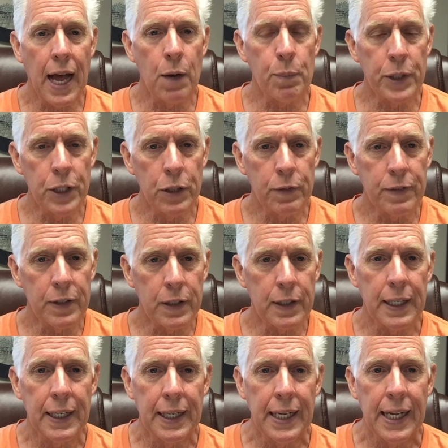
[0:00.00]

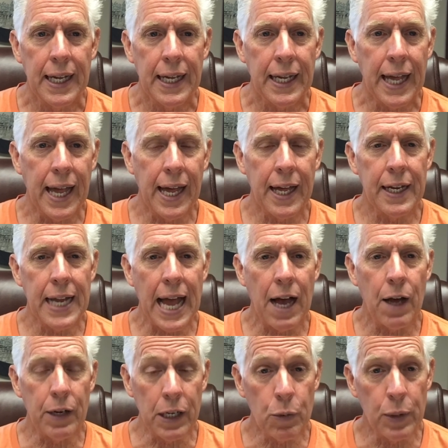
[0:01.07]
outmaneuvered, and
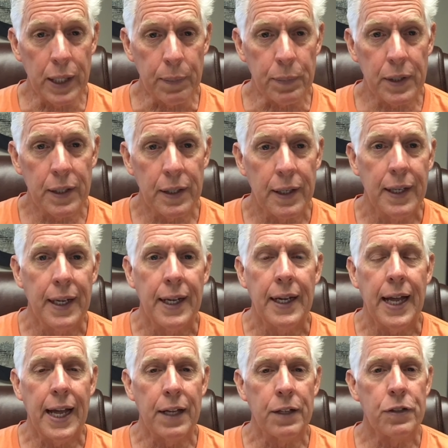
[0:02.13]
out-equipped.
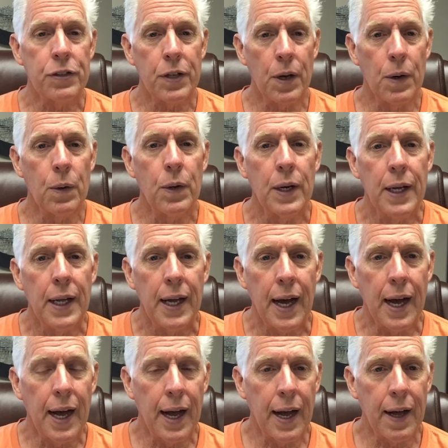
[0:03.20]
And so
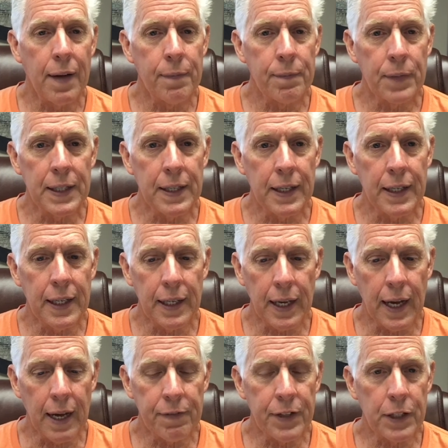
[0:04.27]
the
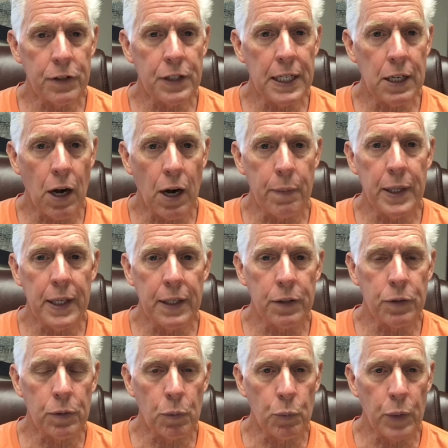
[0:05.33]
Philistine army
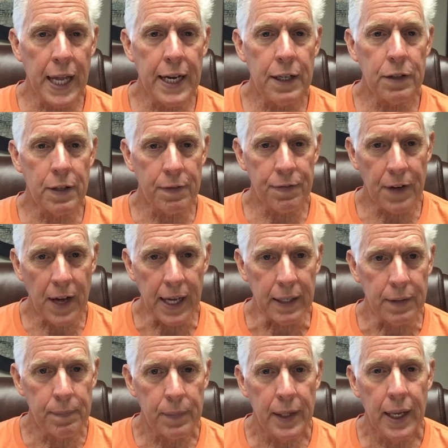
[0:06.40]
is ready to fight.
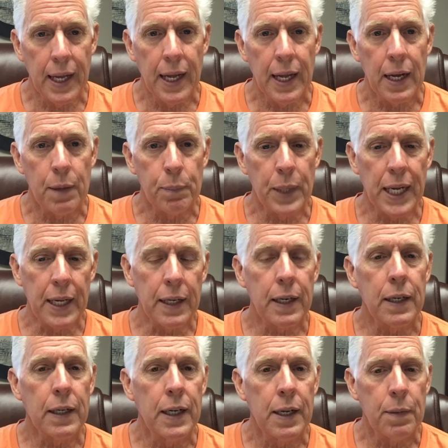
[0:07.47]
But
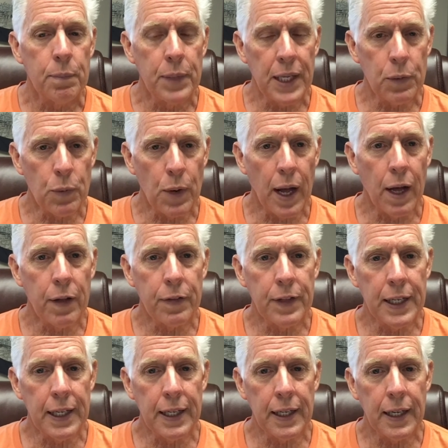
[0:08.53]
meanwhile,
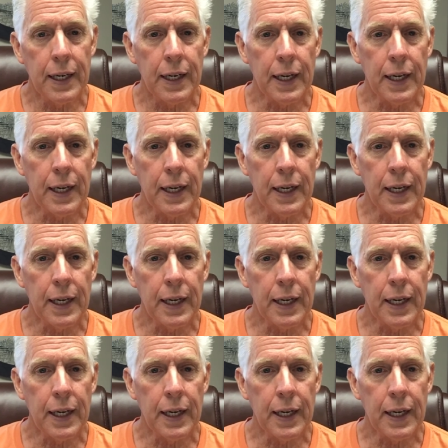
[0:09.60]
the